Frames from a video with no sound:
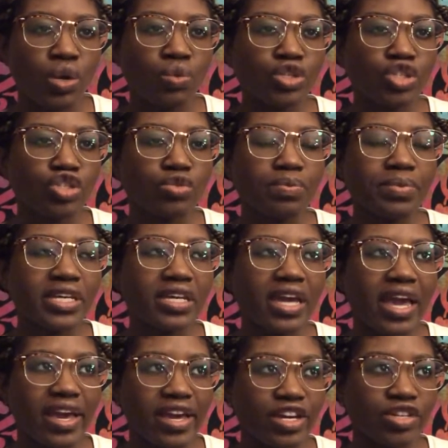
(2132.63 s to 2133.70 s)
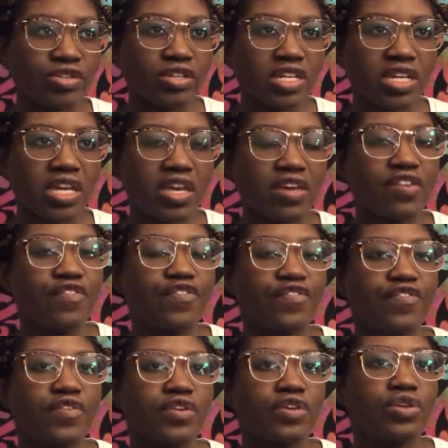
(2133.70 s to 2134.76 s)
would you be angry
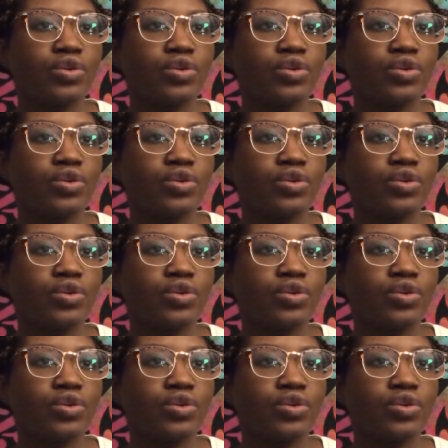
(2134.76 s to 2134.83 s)
if